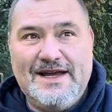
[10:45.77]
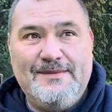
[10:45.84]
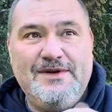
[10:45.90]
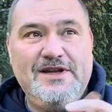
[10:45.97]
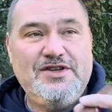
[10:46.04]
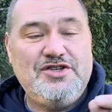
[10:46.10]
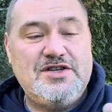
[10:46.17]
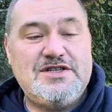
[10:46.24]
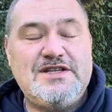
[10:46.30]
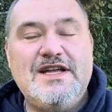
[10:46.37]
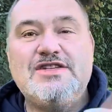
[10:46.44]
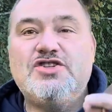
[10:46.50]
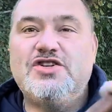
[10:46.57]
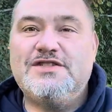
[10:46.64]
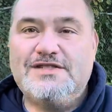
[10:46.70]
I mean, it's
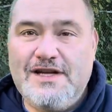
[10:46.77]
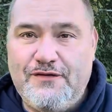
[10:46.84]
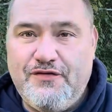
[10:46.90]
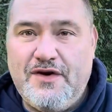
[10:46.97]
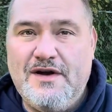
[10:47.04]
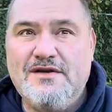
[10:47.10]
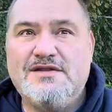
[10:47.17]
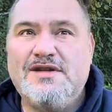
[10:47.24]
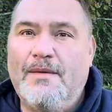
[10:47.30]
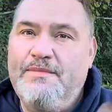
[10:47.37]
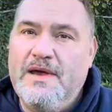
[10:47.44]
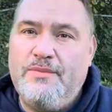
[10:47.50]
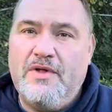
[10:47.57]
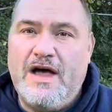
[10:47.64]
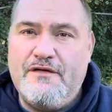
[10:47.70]
just different. Some
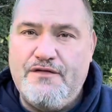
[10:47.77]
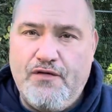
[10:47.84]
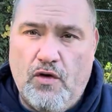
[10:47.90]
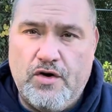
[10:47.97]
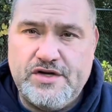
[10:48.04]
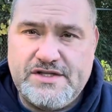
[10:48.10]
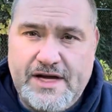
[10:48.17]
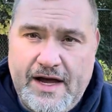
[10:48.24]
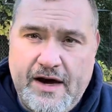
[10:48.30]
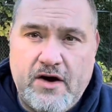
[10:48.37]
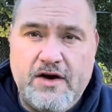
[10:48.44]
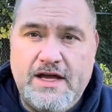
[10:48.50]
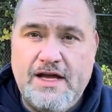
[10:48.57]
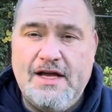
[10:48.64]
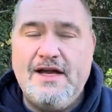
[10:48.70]
people have forced air
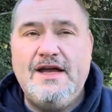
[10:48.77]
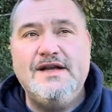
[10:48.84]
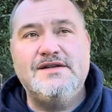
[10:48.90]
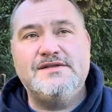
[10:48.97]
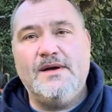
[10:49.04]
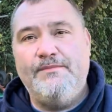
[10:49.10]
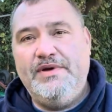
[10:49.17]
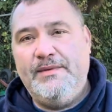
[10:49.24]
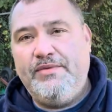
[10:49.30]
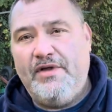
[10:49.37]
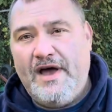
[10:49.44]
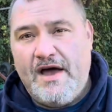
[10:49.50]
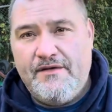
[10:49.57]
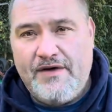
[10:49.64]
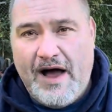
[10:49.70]
heating, some people
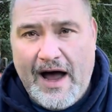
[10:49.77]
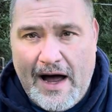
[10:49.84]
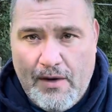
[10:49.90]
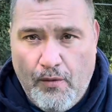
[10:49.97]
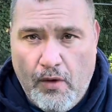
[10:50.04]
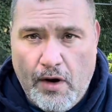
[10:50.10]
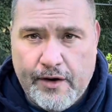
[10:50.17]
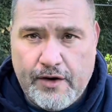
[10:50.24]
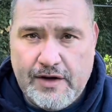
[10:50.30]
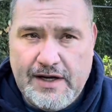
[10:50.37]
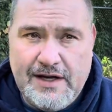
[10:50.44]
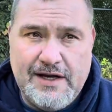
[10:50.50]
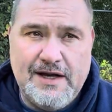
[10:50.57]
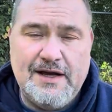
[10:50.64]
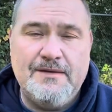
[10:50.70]
have hot water
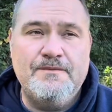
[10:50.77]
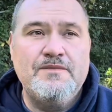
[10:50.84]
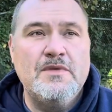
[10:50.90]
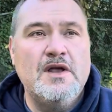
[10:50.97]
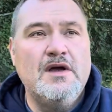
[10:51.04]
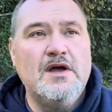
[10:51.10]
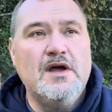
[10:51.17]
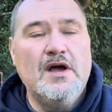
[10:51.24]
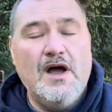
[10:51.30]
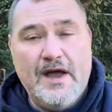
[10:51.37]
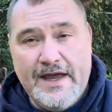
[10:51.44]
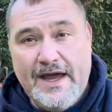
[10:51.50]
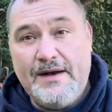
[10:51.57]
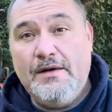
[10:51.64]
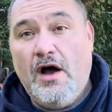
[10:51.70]
heating.
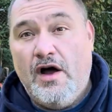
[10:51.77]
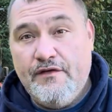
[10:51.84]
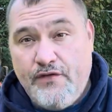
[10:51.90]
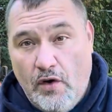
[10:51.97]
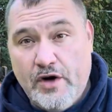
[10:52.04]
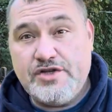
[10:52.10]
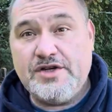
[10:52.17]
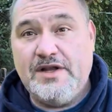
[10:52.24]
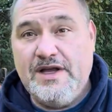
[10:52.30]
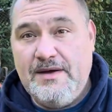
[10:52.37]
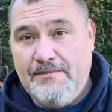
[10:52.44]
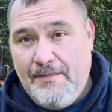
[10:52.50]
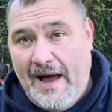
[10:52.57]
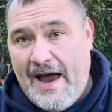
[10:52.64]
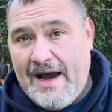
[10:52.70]
Again, unfortunately,
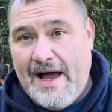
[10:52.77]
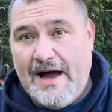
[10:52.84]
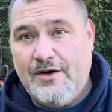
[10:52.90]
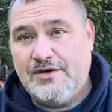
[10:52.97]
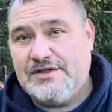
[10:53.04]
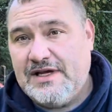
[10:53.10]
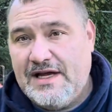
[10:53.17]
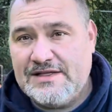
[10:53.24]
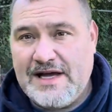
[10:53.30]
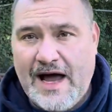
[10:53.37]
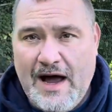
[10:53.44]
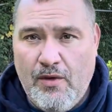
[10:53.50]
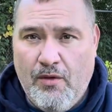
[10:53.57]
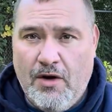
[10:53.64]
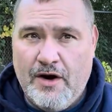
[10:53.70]
my house has
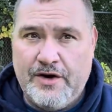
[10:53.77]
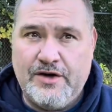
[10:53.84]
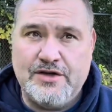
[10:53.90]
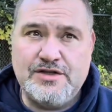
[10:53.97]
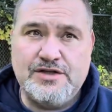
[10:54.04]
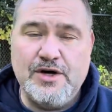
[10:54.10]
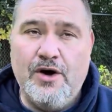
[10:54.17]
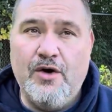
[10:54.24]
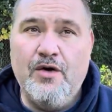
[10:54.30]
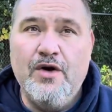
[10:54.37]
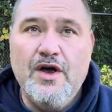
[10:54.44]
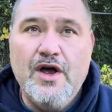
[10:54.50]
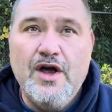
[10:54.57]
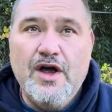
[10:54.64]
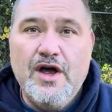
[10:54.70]
hot water, so
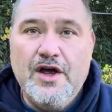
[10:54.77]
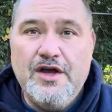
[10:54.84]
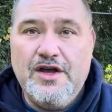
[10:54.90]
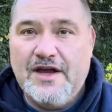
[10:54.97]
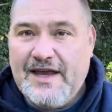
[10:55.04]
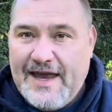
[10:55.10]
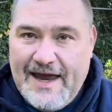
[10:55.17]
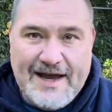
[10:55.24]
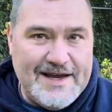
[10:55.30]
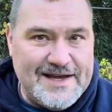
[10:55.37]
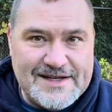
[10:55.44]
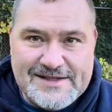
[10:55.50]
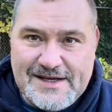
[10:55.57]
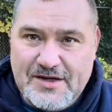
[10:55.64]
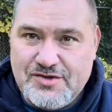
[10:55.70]
you can't
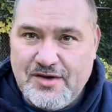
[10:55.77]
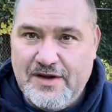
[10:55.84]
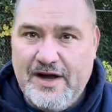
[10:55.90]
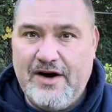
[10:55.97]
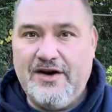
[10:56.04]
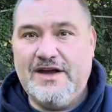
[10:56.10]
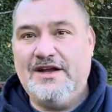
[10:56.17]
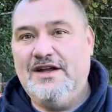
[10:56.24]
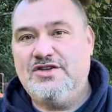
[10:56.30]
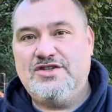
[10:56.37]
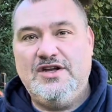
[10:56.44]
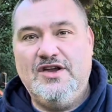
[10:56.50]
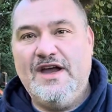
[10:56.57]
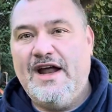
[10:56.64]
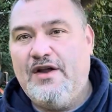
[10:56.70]
get central air
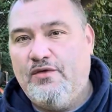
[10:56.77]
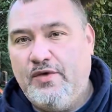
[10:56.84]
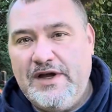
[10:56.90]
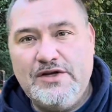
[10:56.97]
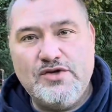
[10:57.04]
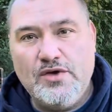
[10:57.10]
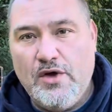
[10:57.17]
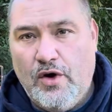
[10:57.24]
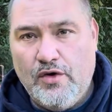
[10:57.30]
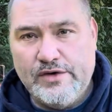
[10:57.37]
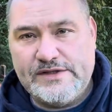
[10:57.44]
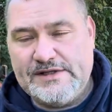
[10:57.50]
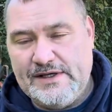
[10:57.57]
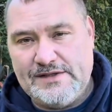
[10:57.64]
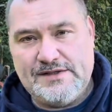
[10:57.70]
conditioning. You got to redo the whole
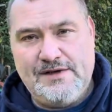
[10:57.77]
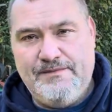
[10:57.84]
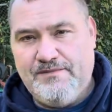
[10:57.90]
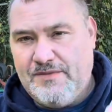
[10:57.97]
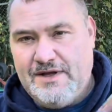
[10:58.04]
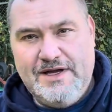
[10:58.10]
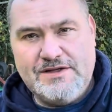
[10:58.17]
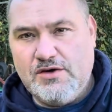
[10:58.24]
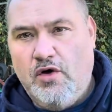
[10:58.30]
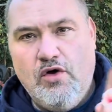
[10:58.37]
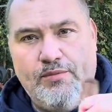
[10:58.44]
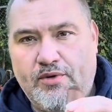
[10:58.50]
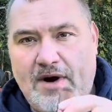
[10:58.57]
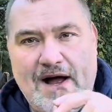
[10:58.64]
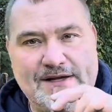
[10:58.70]
system. It's a whole
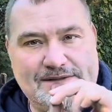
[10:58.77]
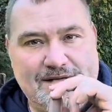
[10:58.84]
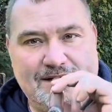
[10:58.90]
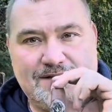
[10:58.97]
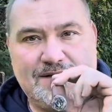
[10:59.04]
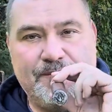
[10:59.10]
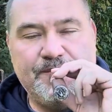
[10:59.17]
process.